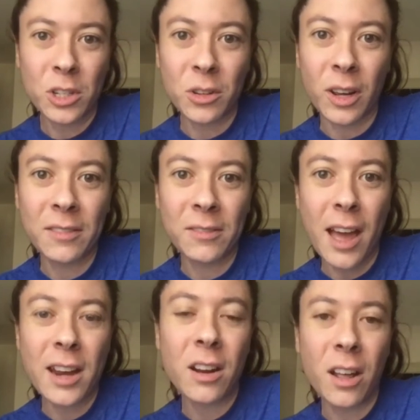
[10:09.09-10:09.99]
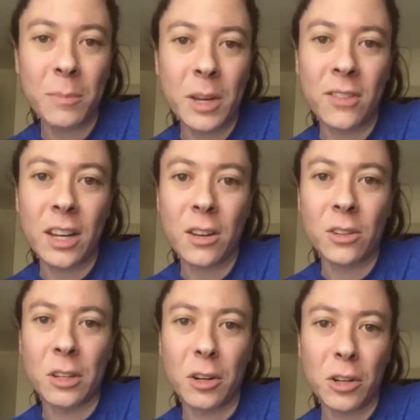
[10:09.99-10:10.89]
So I edit all of my
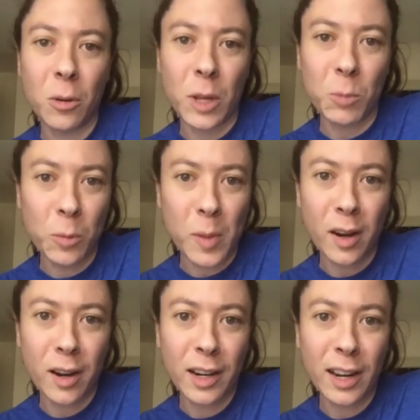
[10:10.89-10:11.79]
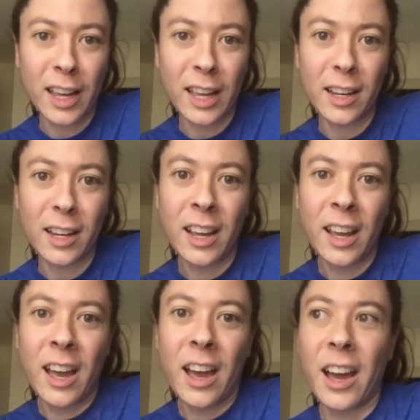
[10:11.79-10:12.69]
videos in Adobe Premiere, and okay.
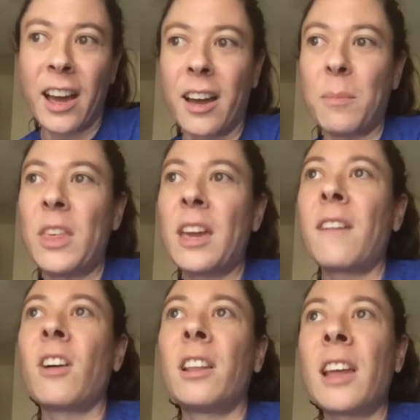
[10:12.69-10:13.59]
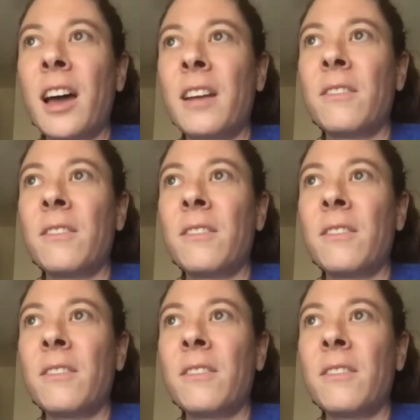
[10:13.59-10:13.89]
um, they have a lot of